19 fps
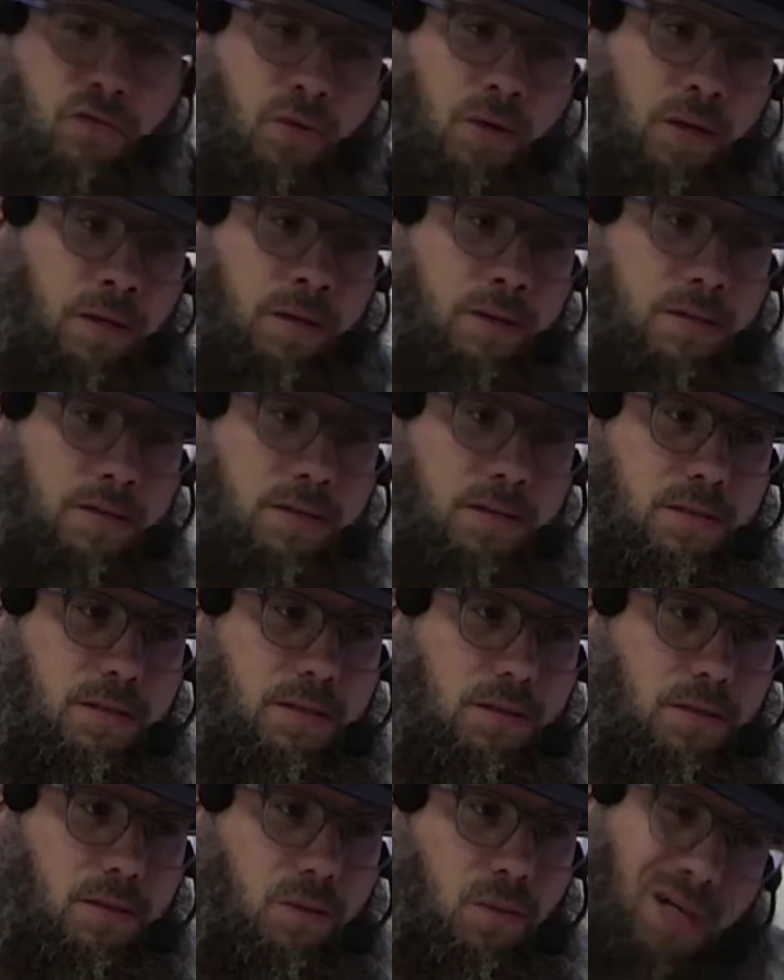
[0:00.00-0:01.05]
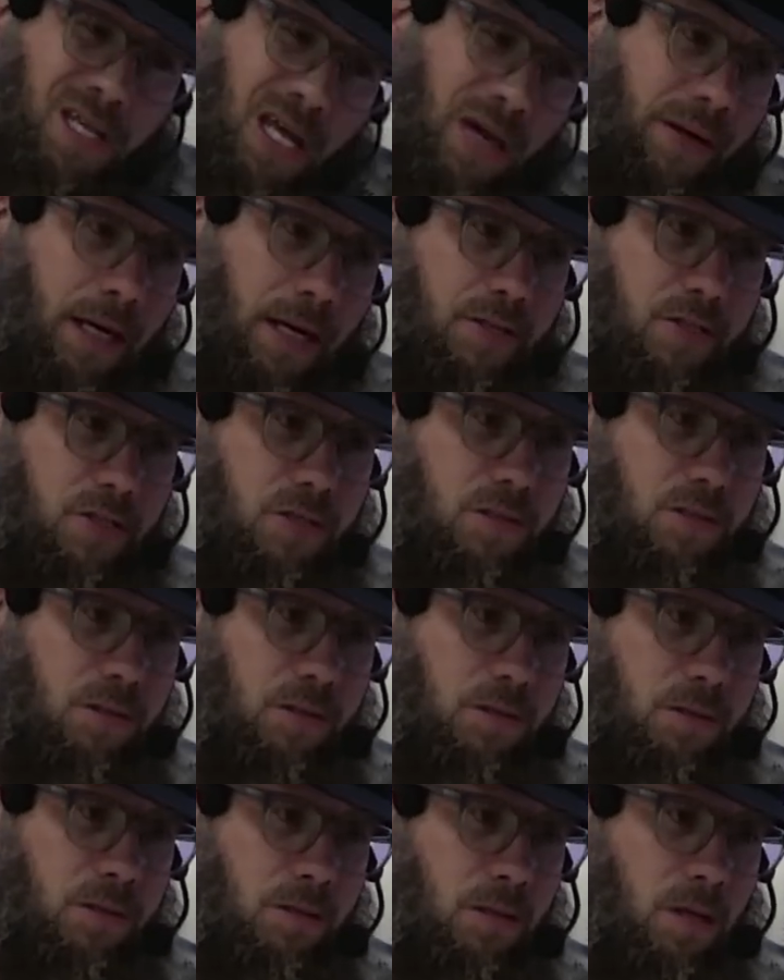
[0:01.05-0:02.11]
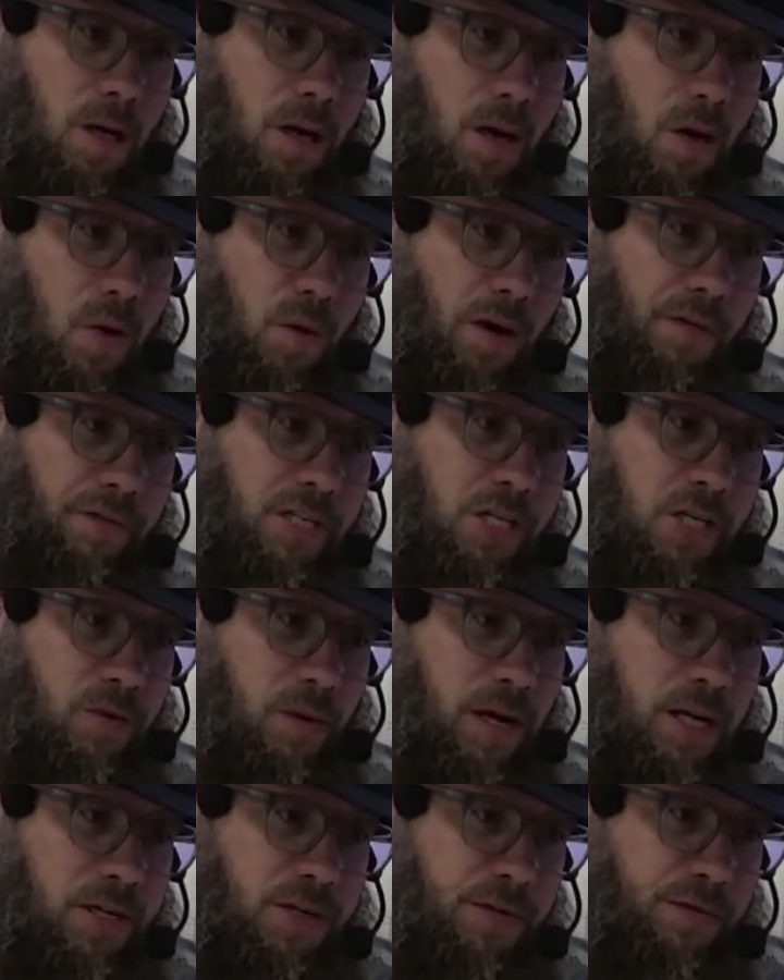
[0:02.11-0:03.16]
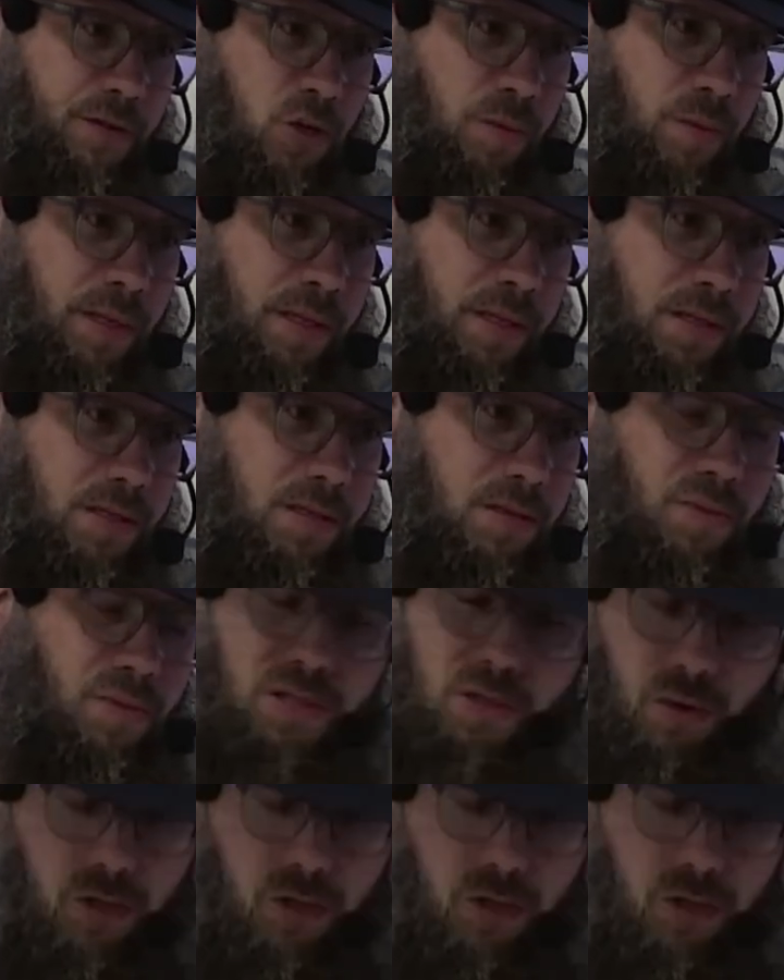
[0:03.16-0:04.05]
words without action. We have a generation of humans with no